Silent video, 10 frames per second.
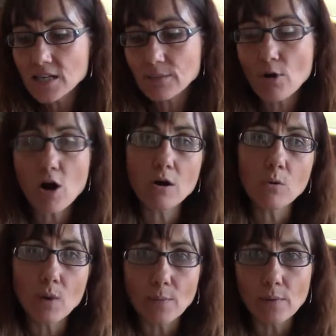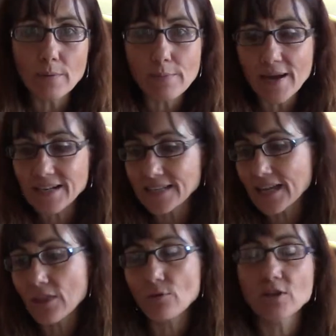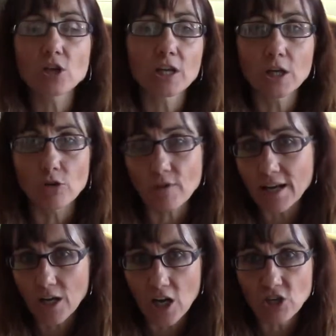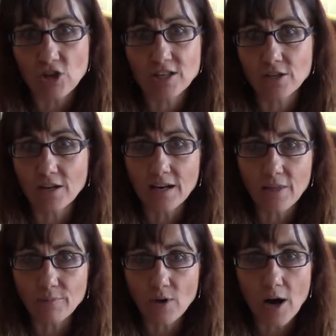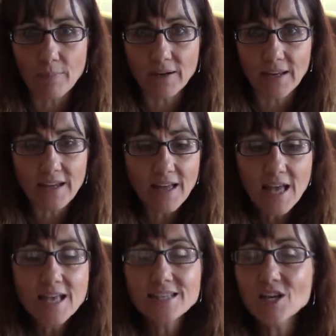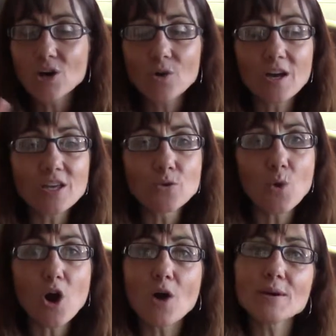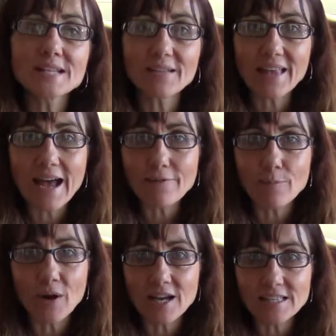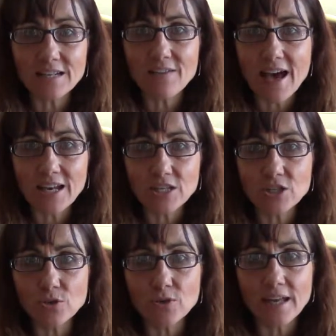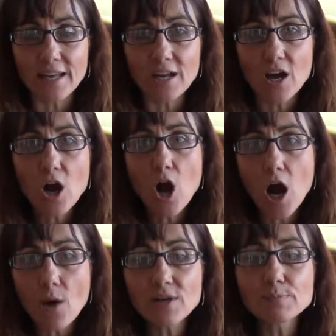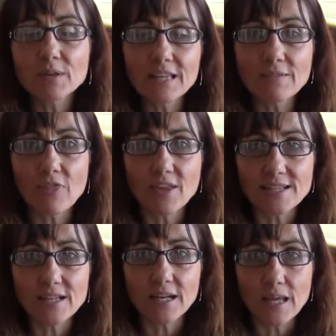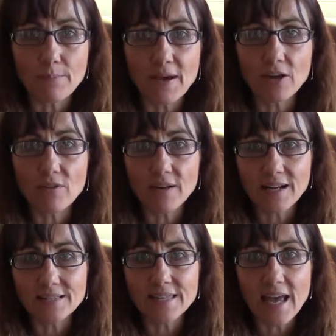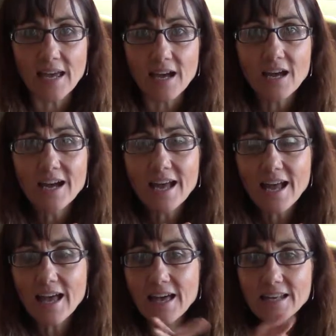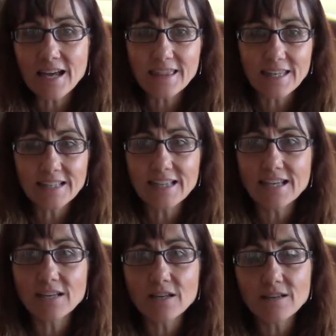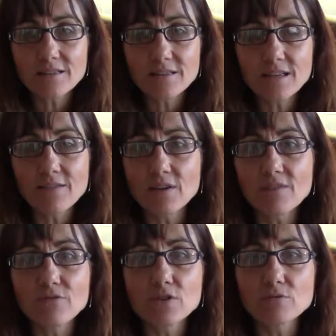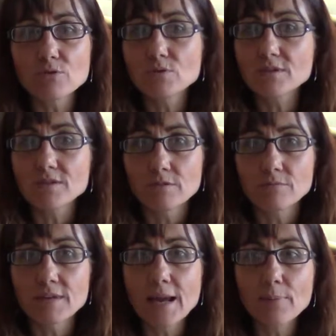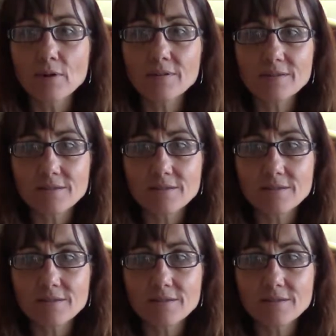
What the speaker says: Tomorrow, one will be back together and you're going to go write a contract on another property. So you always have to have a positive attitude and always believe that things are going to get better the next day. And I think that even if your neighbor